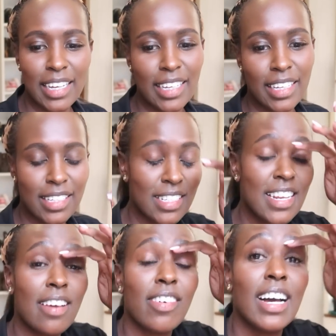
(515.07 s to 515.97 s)
like he has
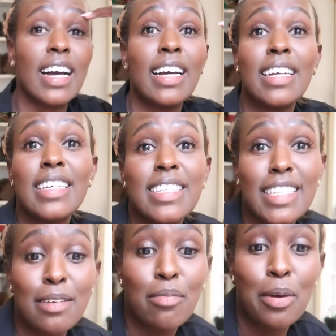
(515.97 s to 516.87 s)
never
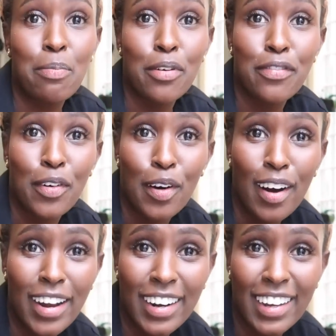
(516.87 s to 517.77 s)
seen me
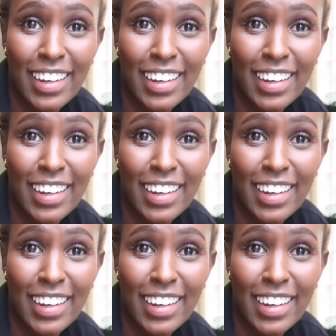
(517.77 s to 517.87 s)
before.